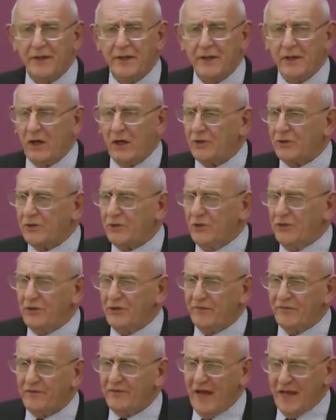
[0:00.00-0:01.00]
or to
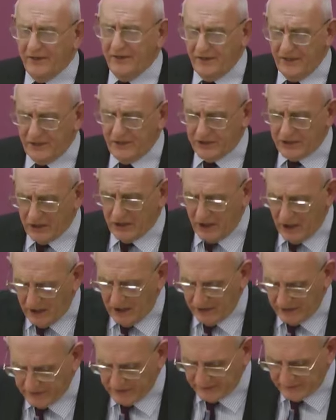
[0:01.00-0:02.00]
defend his
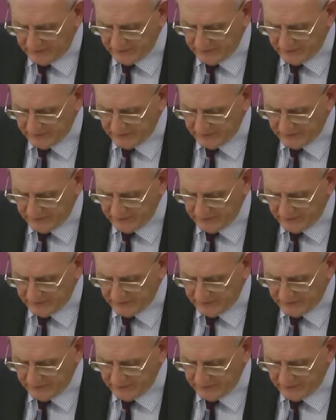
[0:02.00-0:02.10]
cause.